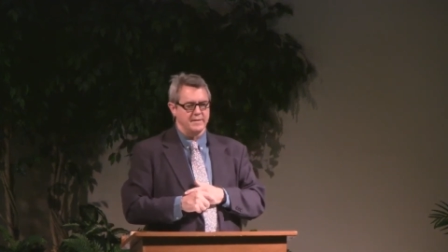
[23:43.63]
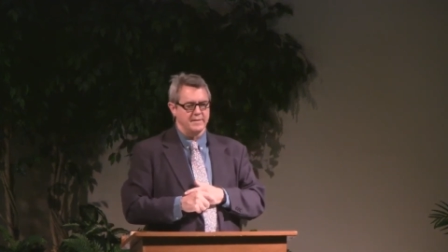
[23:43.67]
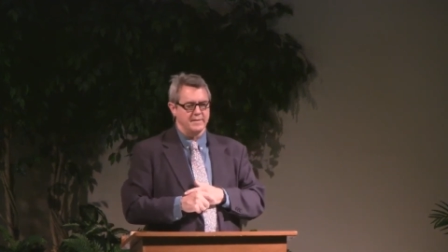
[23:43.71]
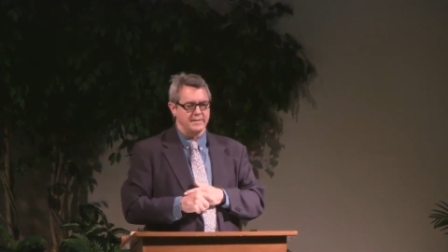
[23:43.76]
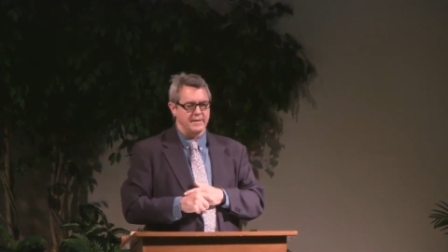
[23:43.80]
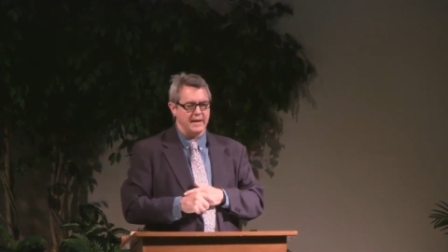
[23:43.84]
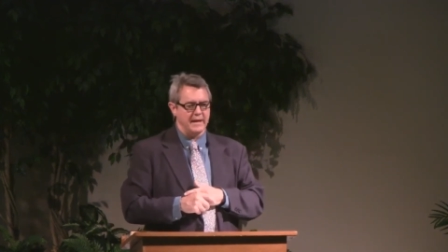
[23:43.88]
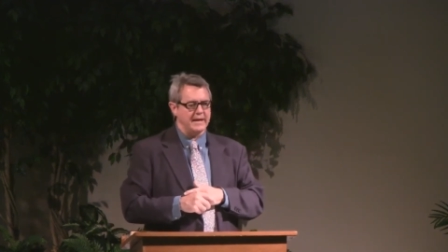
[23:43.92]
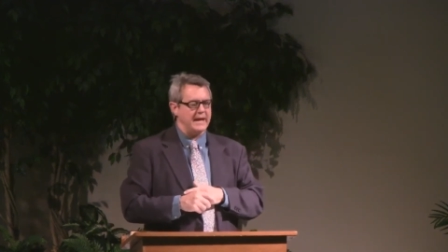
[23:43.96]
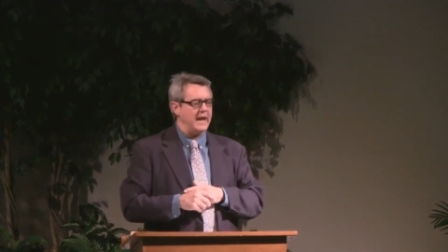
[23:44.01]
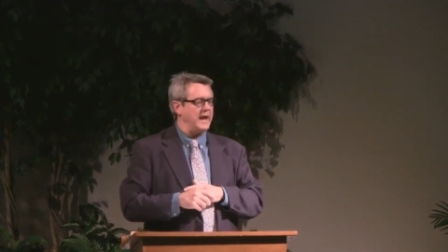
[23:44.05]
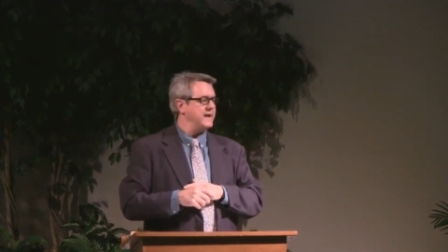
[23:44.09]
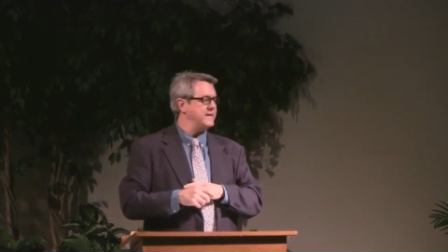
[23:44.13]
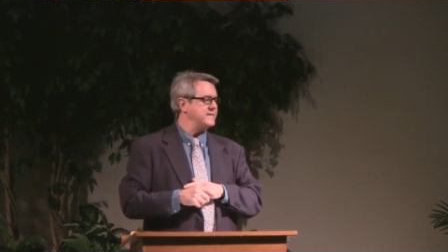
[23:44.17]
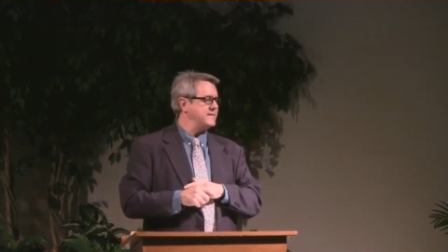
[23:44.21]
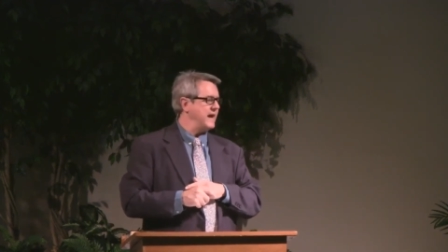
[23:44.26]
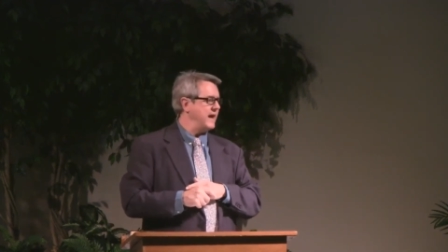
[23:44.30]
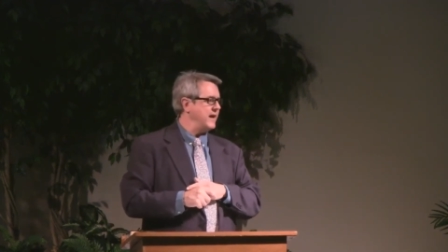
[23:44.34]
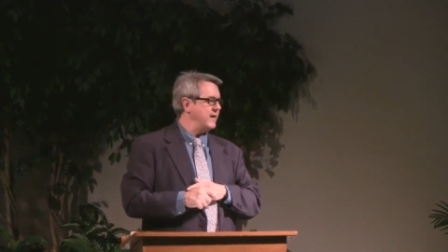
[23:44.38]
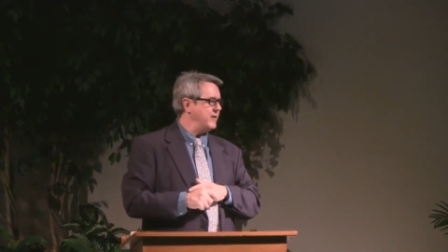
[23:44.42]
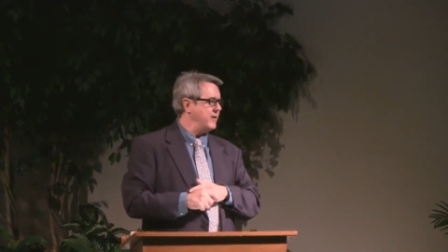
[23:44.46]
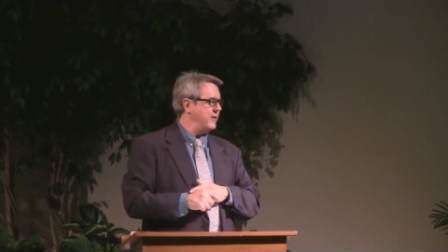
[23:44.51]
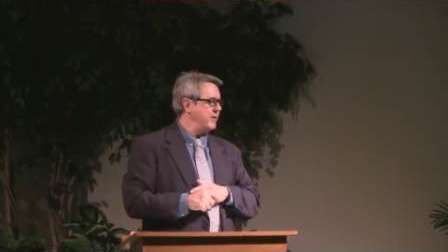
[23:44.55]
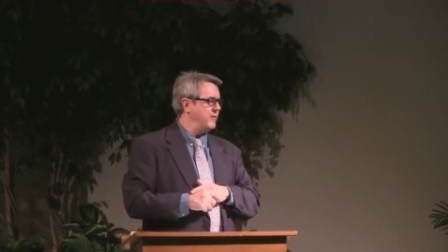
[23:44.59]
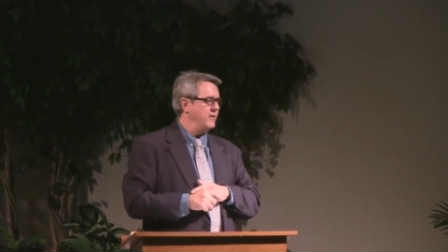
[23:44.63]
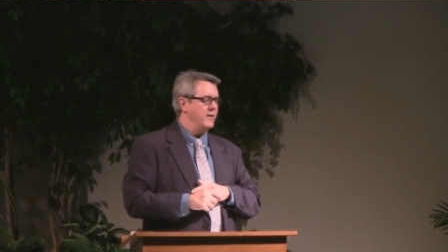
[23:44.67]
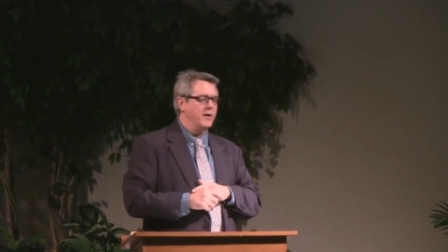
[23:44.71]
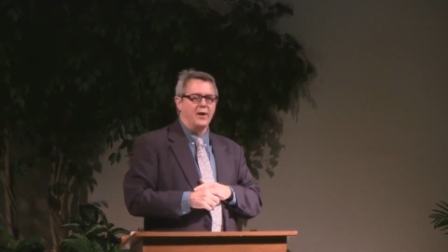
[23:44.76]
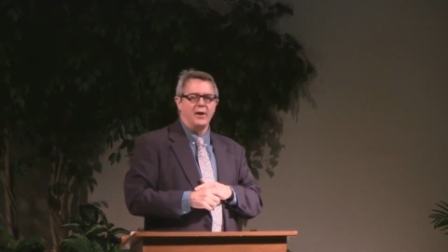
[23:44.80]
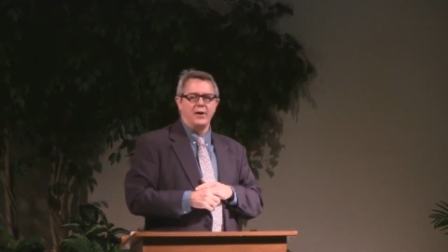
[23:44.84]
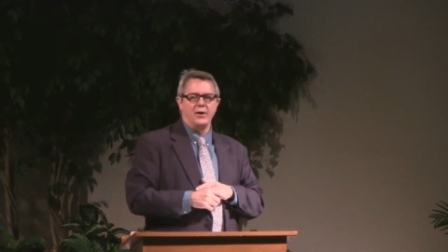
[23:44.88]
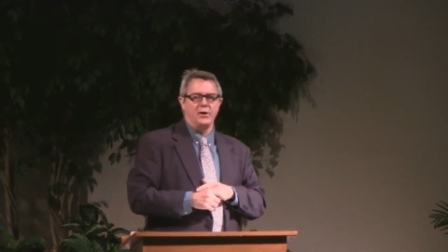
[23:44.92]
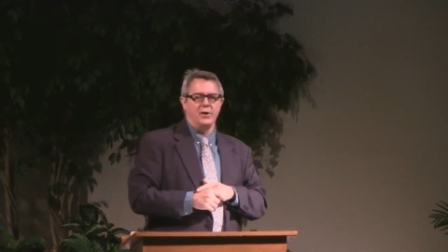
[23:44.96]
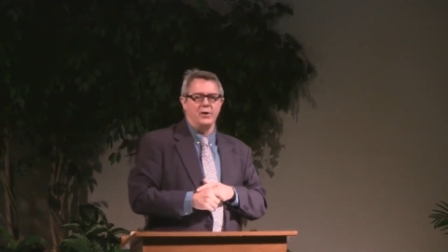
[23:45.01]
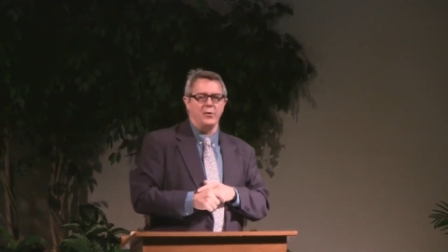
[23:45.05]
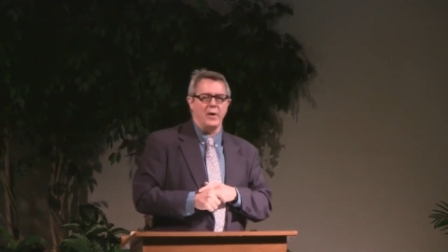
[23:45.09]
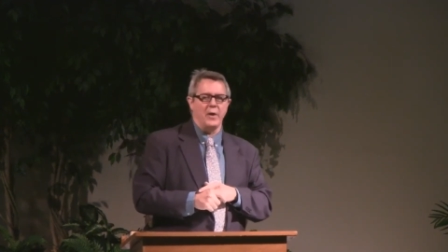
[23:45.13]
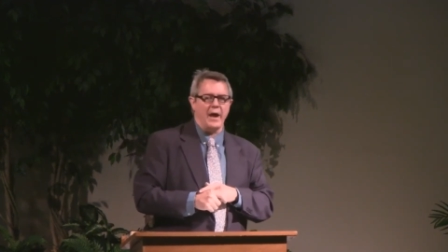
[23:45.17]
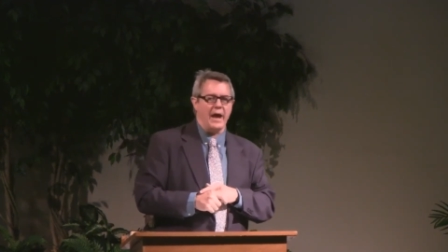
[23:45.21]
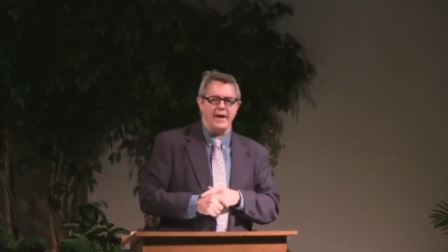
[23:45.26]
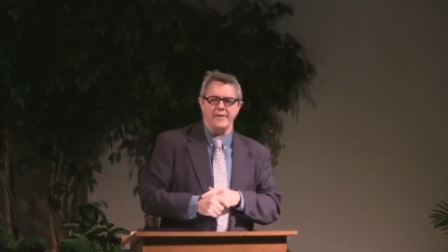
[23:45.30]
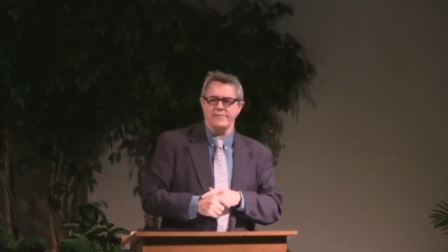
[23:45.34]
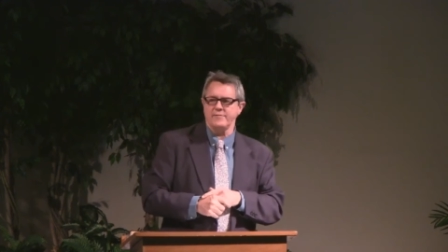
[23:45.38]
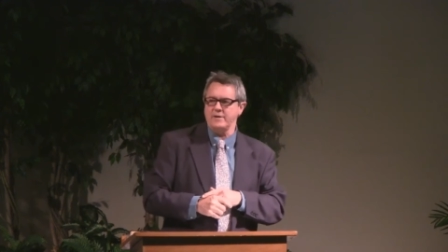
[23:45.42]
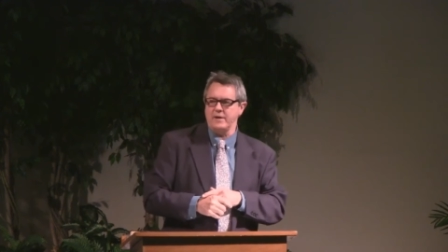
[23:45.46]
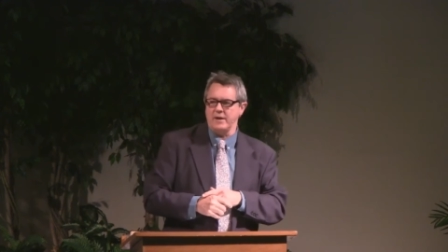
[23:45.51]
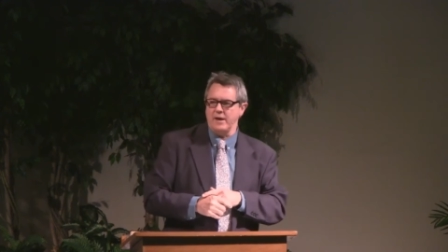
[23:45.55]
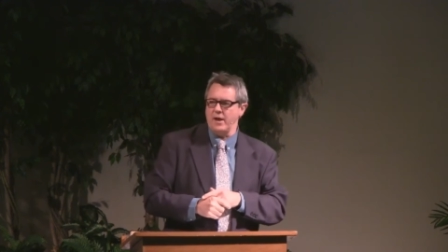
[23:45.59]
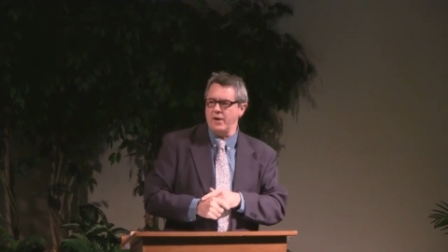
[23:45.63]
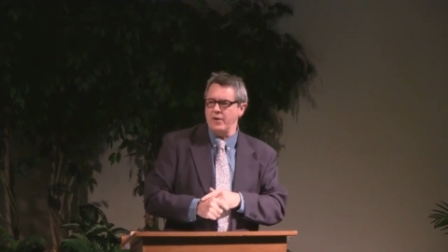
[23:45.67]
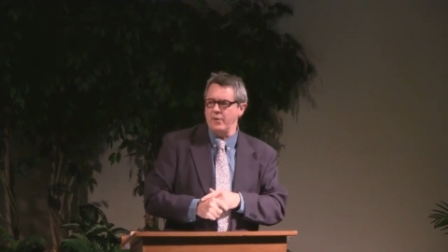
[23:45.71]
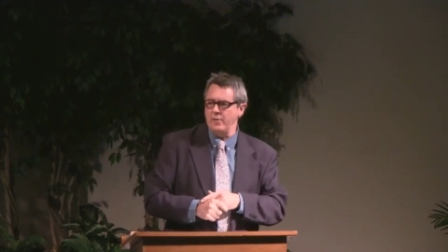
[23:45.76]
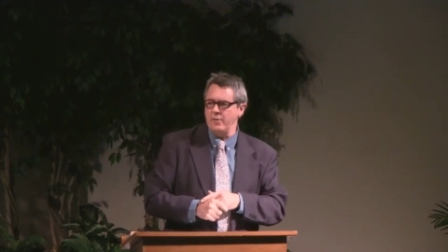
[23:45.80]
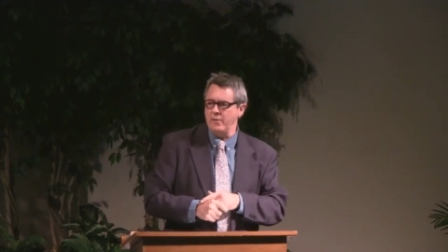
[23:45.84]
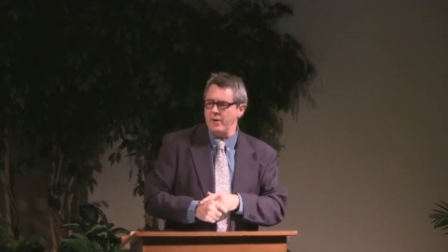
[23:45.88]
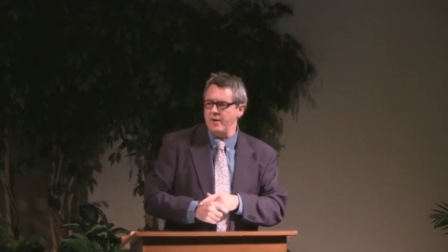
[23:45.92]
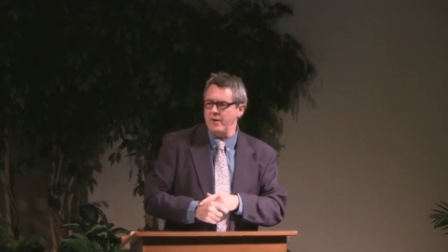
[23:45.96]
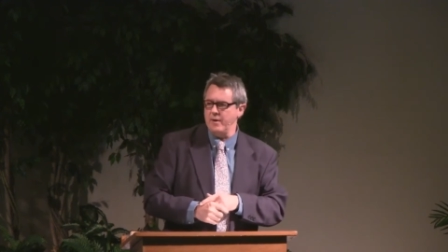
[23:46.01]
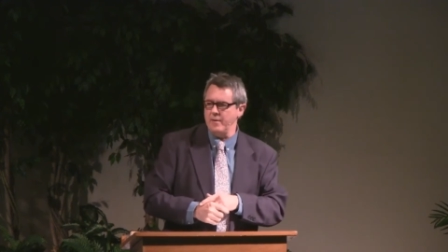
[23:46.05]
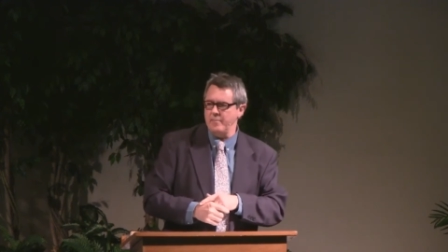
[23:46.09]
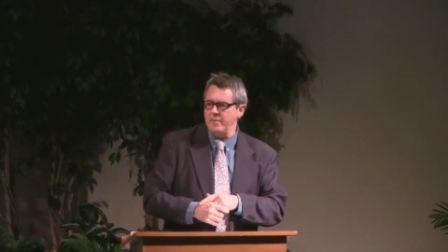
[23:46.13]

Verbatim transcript: They can't tell you you have to go uh,